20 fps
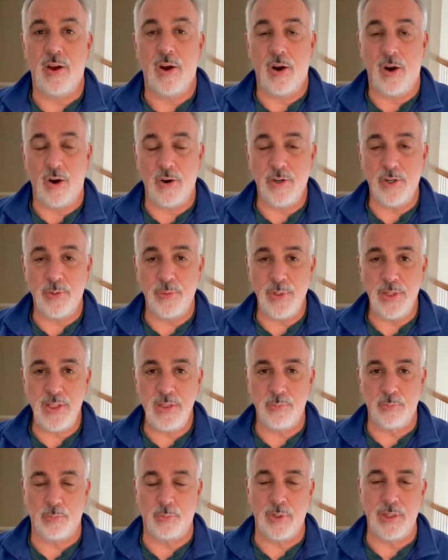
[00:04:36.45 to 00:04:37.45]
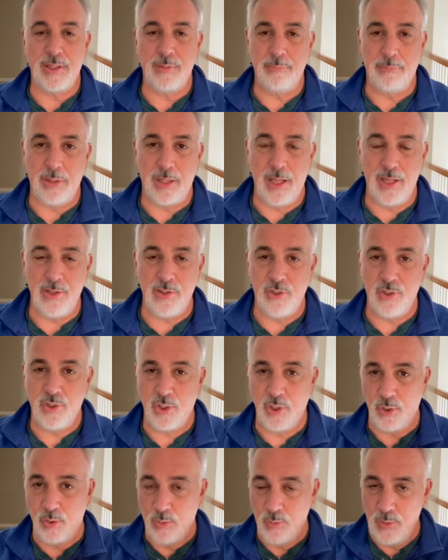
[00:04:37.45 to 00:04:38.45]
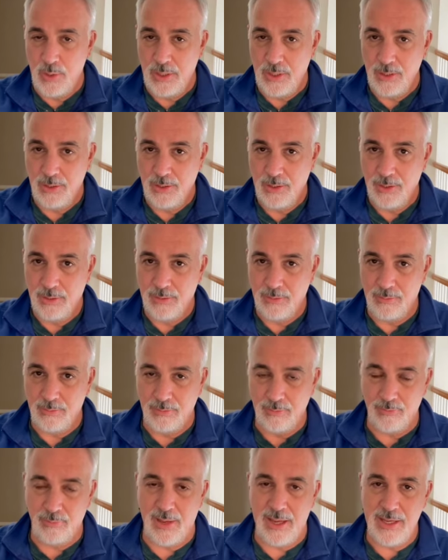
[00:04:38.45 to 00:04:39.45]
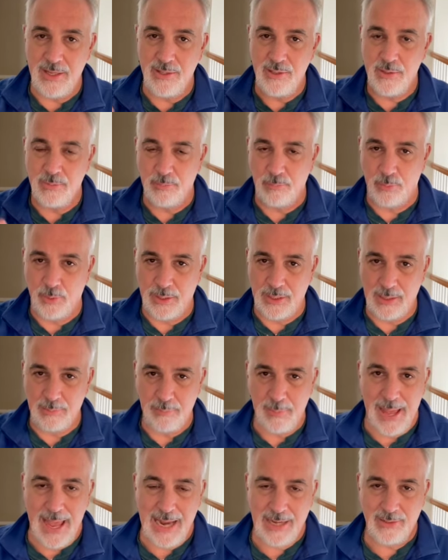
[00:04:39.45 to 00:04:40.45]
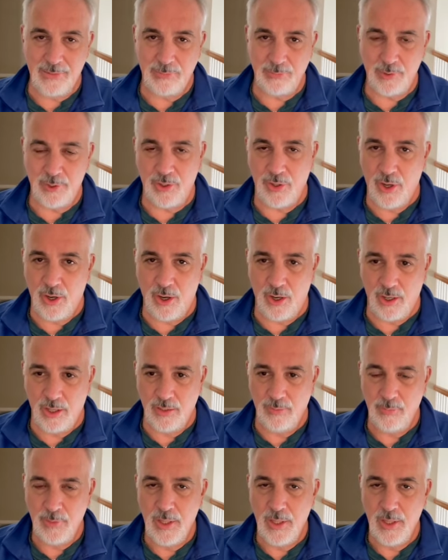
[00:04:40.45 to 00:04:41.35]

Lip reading: arteries bring blood to, veins bring it back to the heart.